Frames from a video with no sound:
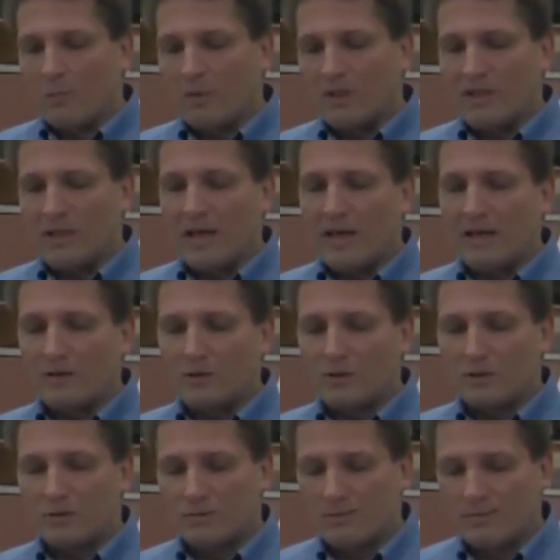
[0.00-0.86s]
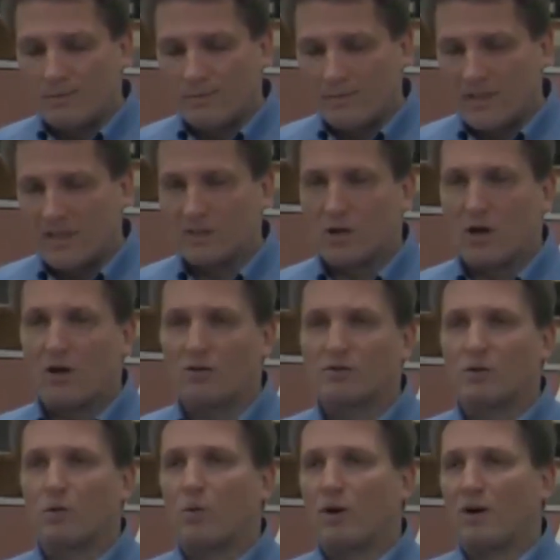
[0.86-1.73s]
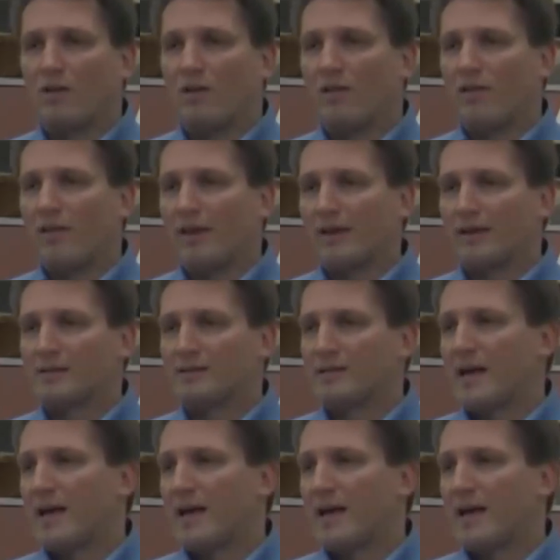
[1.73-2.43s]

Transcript: pH is also one of the things